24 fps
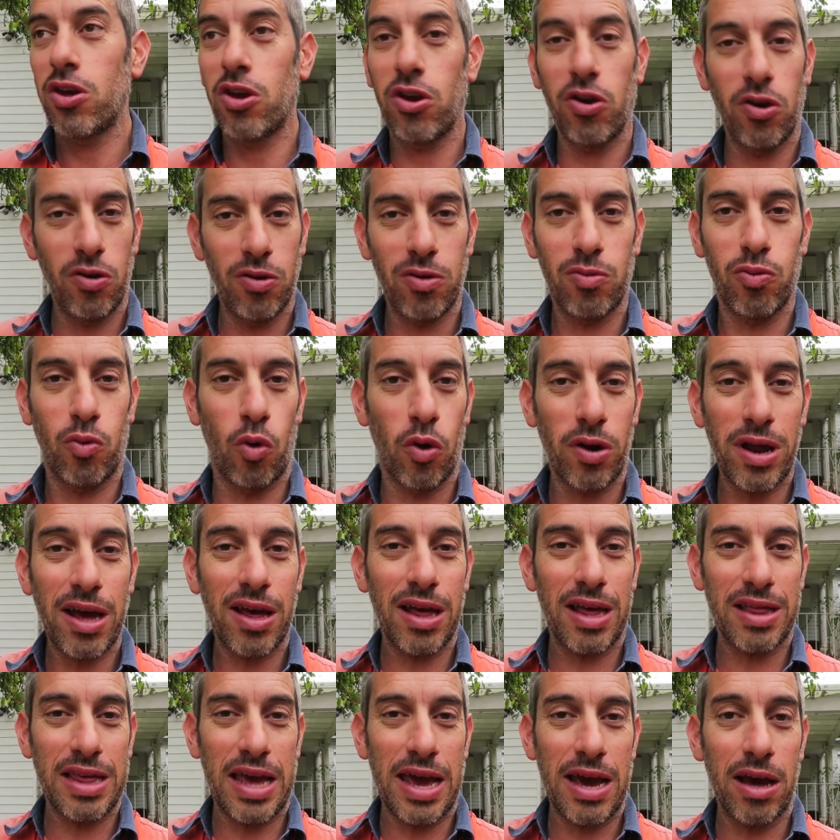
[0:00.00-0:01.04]
You use
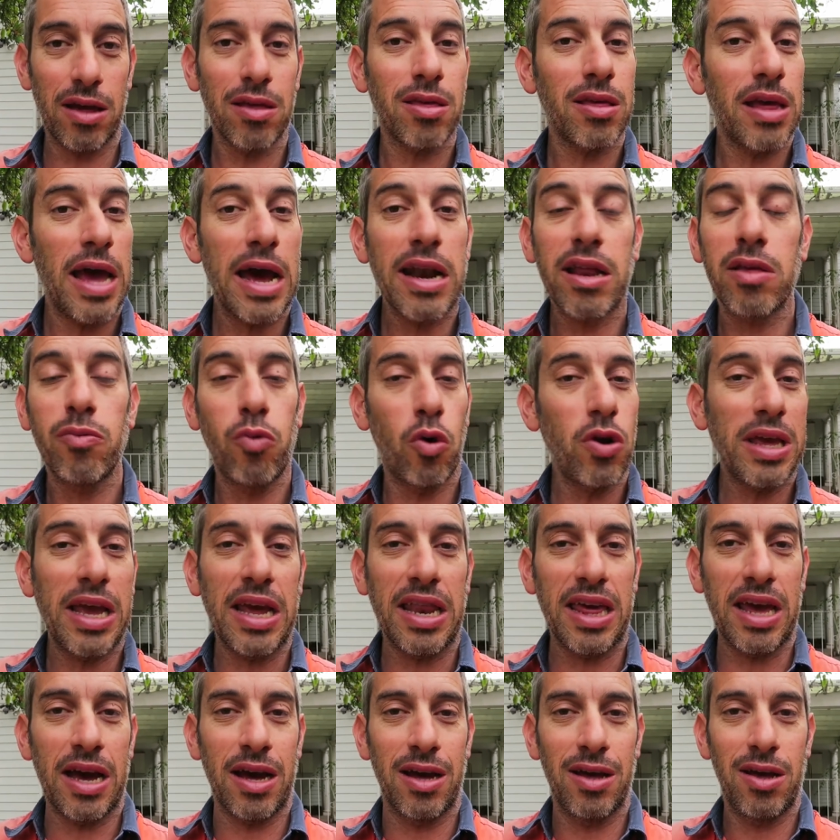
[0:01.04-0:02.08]
water at the house. How does water
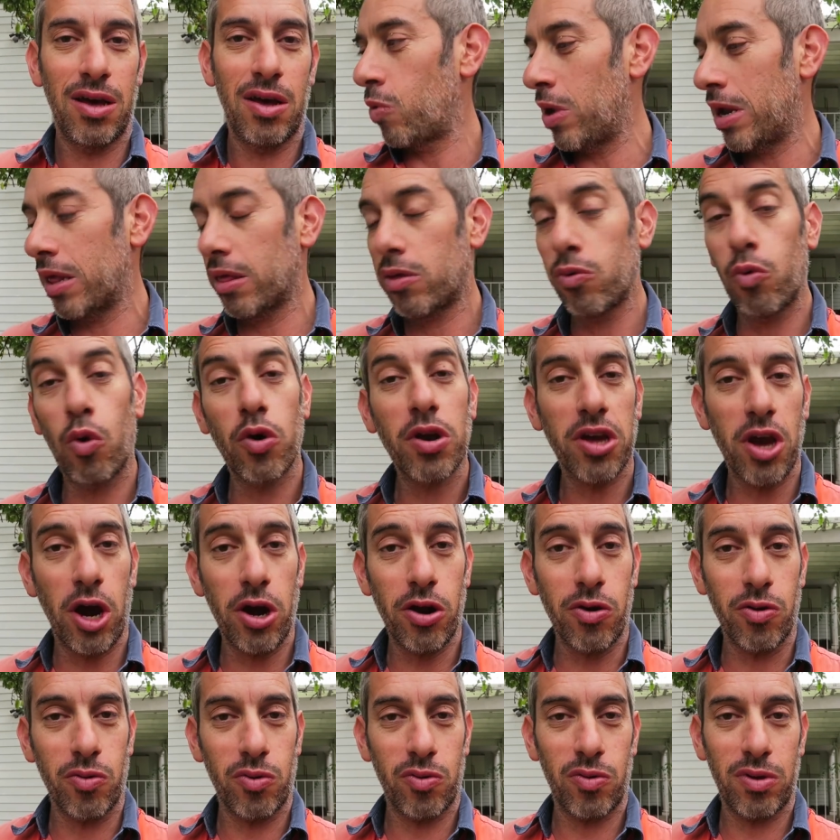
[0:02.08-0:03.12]
get here? Where does the water
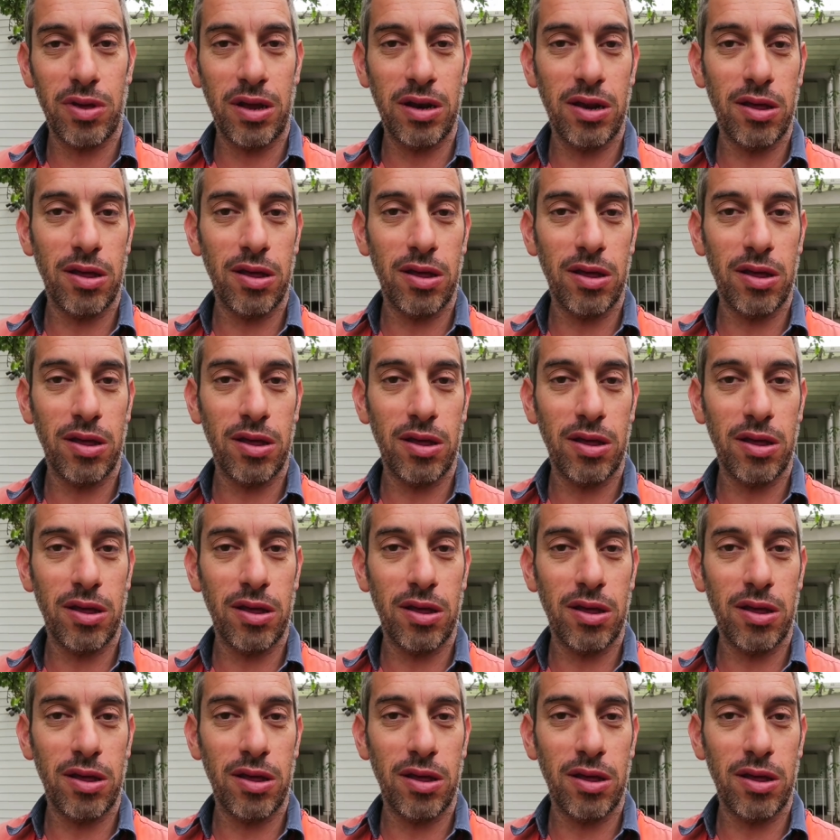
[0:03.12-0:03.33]
go?